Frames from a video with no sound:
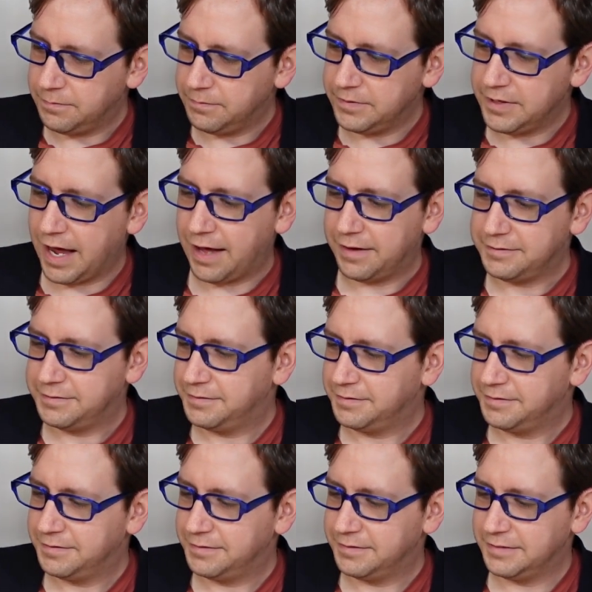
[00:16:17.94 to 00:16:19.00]
Yeah,
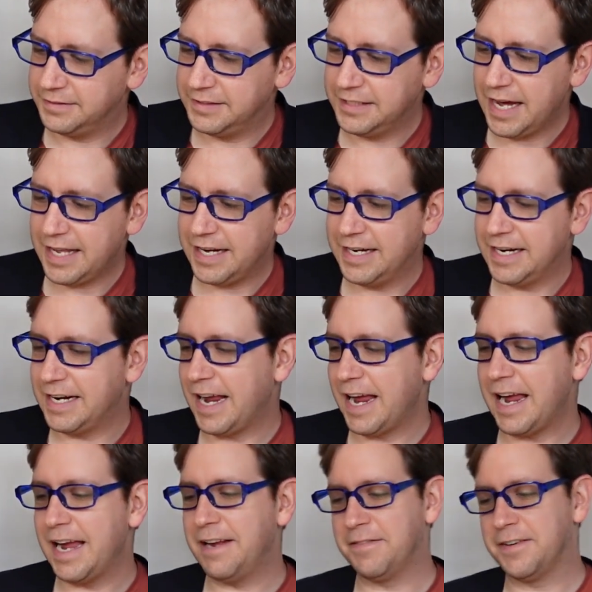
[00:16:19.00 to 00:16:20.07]
9 and an
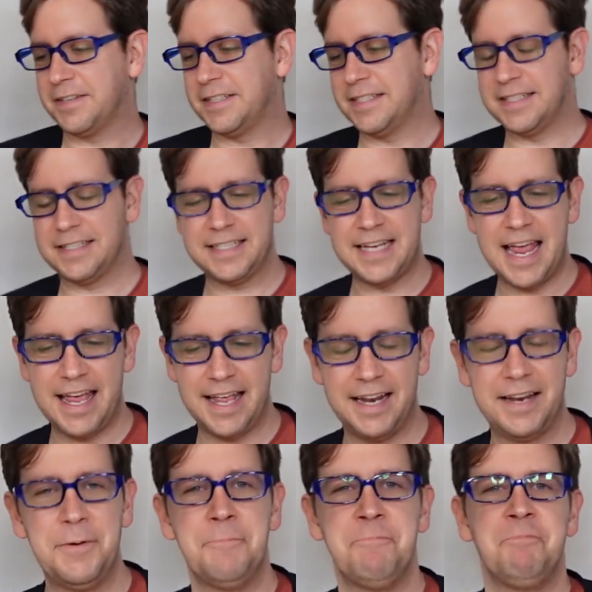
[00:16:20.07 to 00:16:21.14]
8 versus a
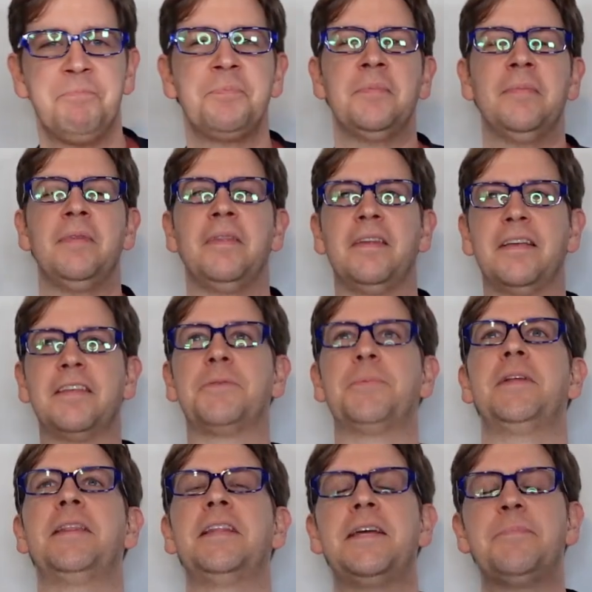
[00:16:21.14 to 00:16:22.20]
10. As
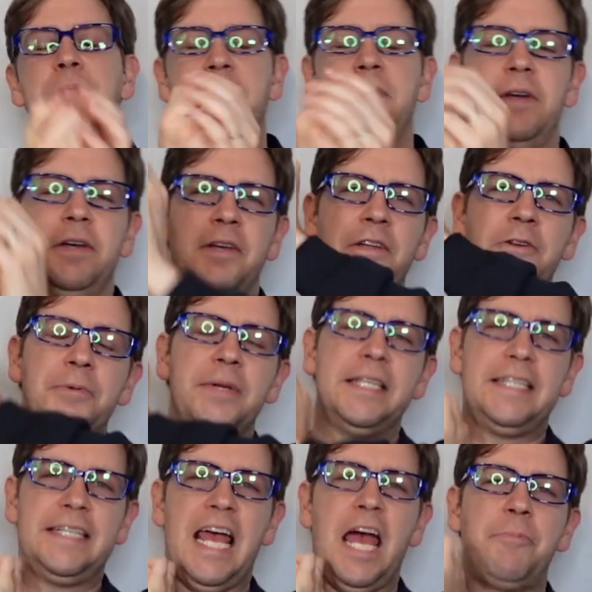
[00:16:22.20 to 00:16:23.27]
we leap, we
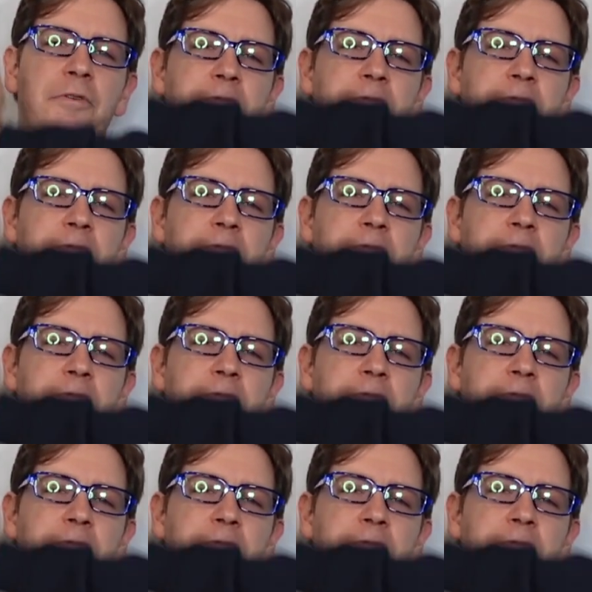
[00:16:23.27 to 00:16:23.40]
stab